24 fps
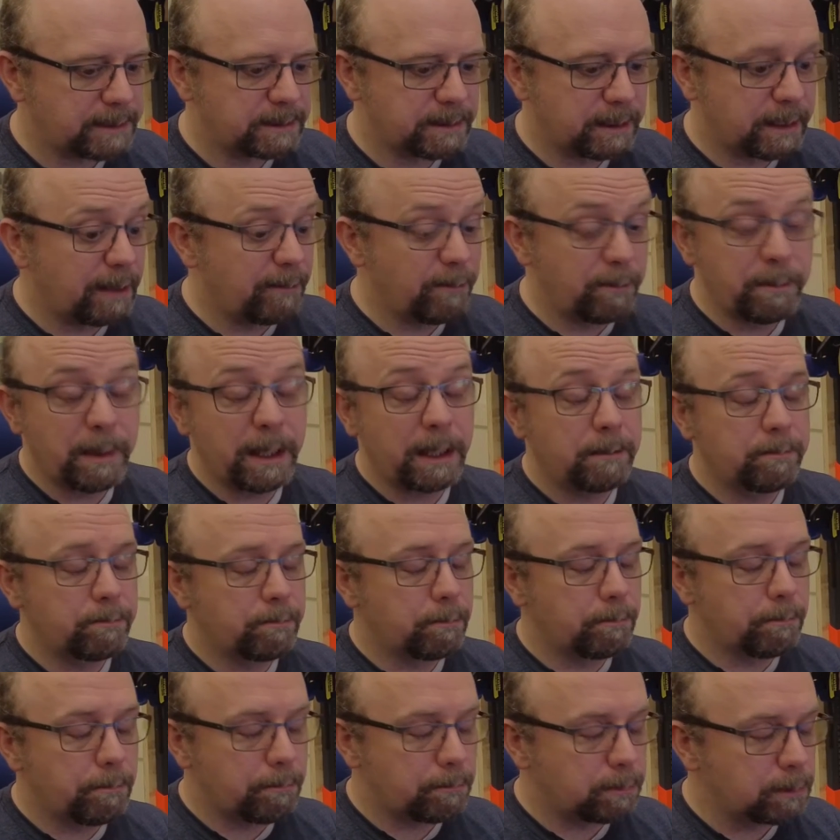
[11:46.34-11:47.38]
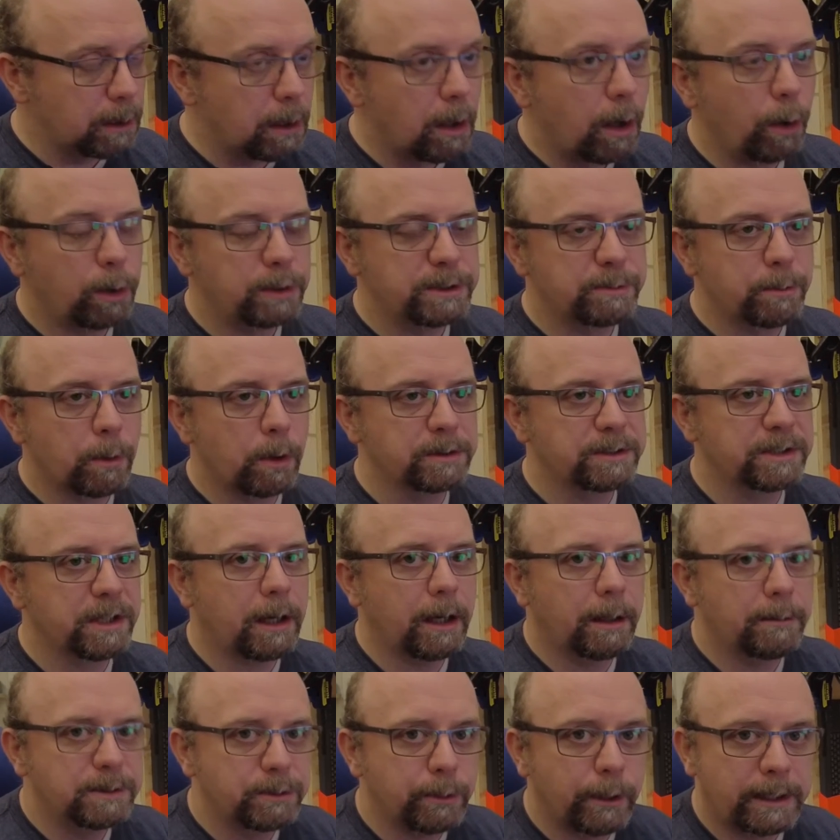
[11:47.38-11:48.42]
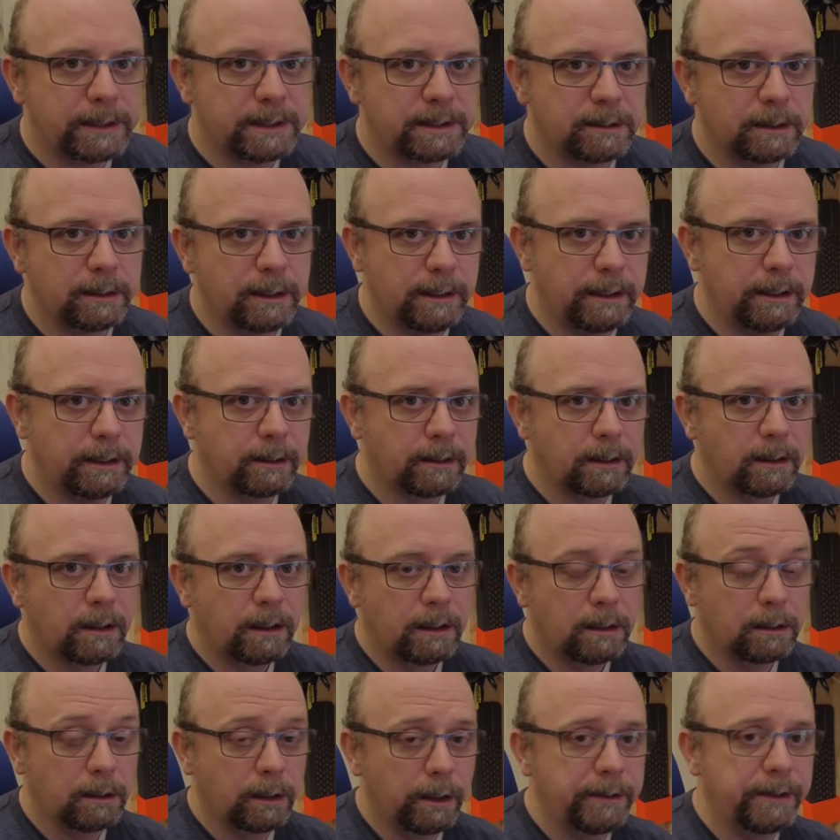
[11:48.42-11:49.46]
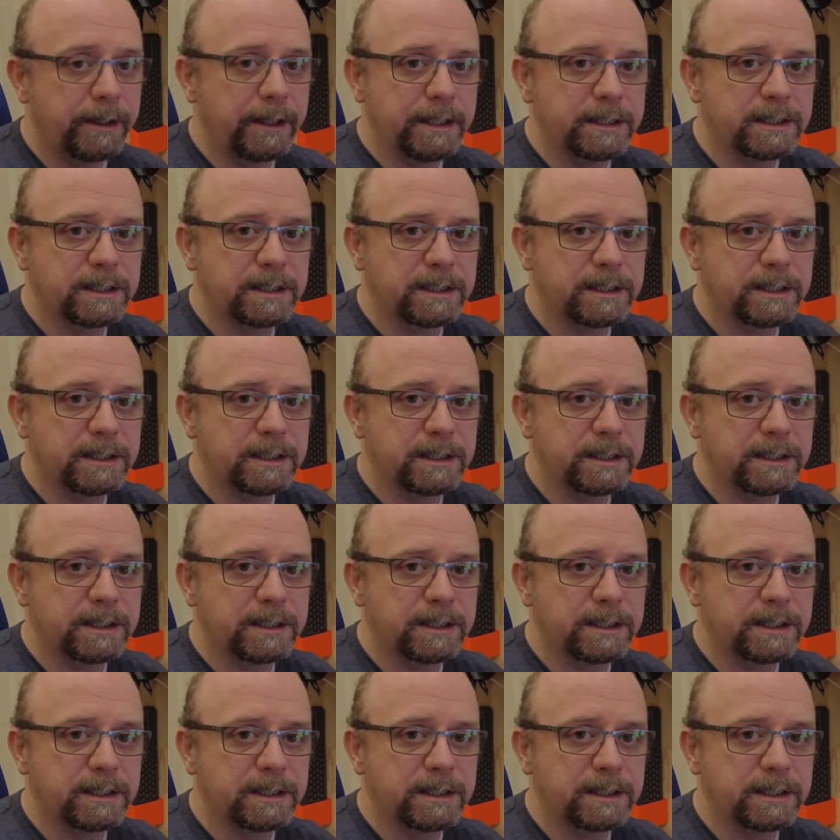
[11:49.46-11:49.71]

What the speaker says: give me loads more time to actually learn